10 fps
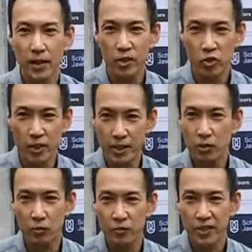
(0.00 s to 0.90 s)
using
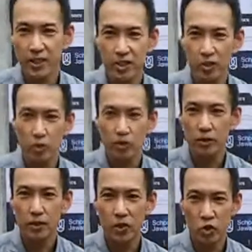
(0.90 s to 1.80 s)
computational
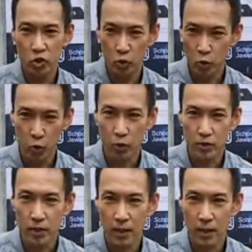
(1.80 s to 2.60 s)
tools.